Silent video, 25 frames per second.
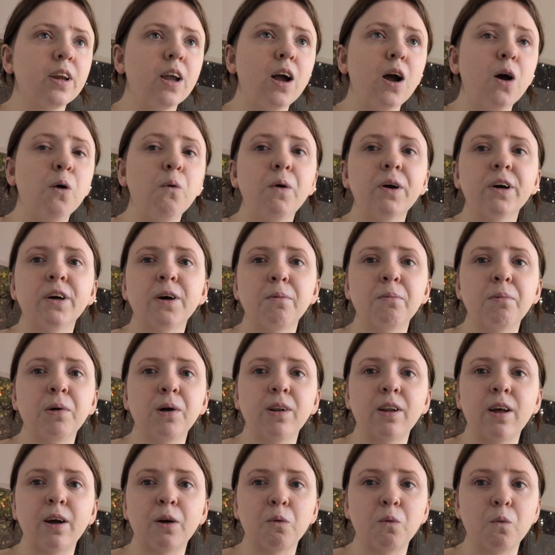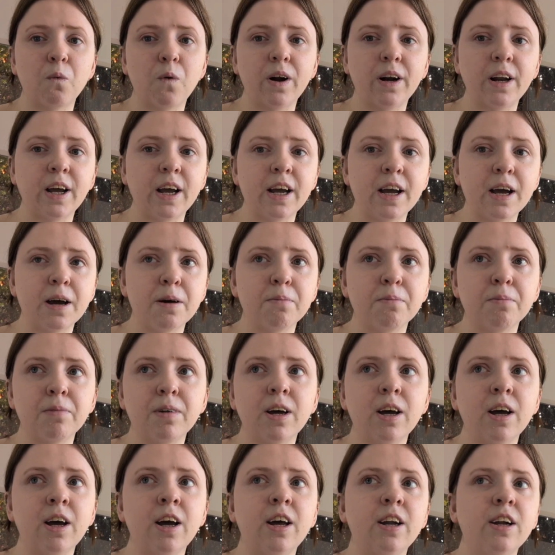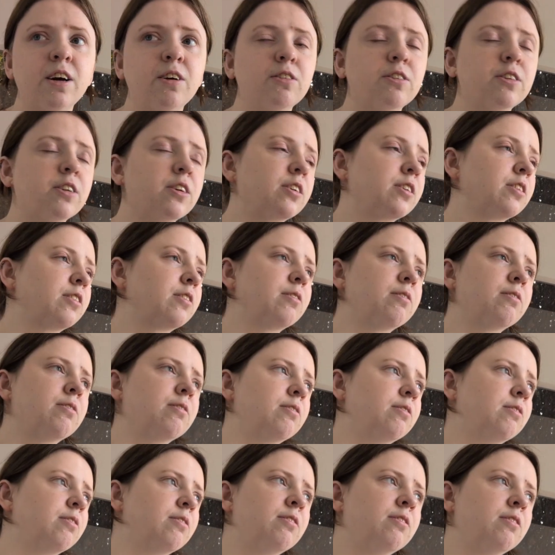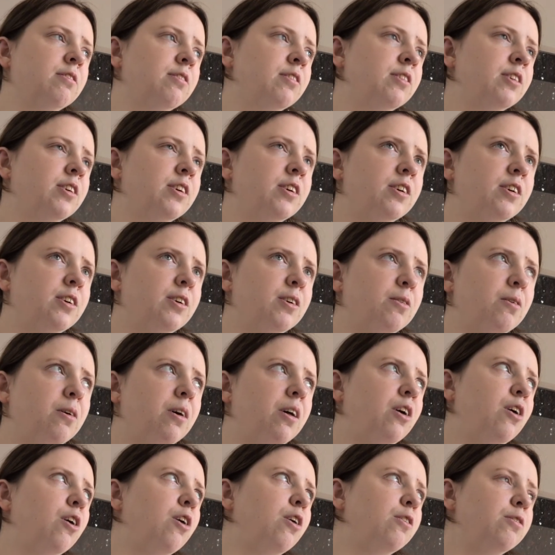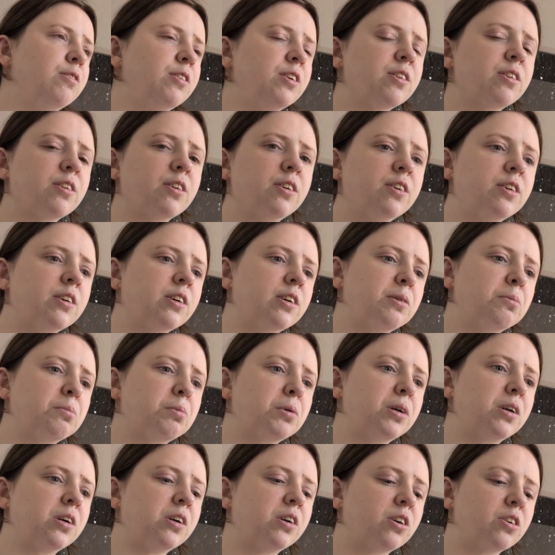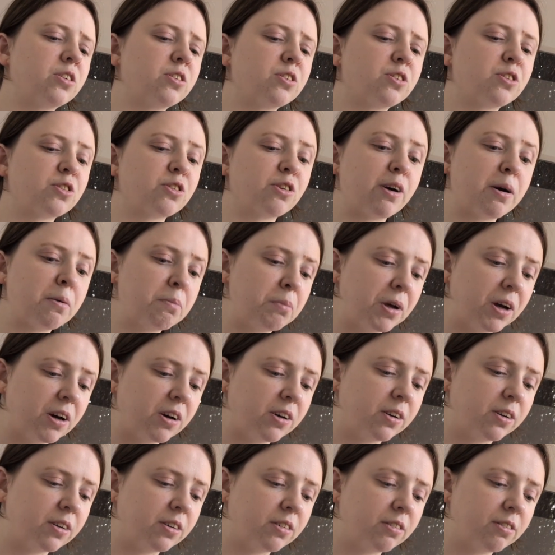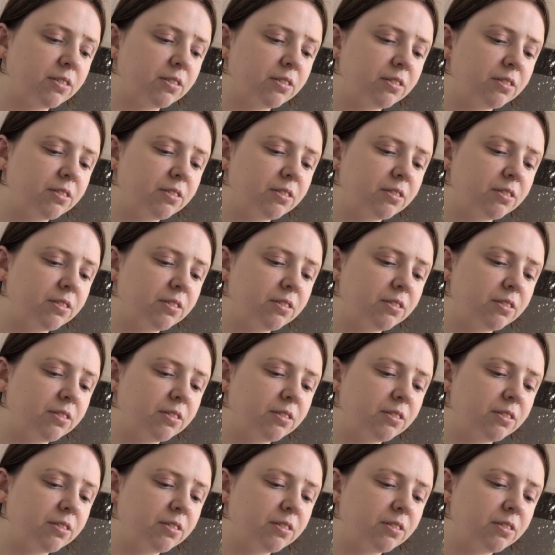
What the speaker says: I woke up at like 1 a.m. and I was like, well, obviously you're going to put it on scrap yarn.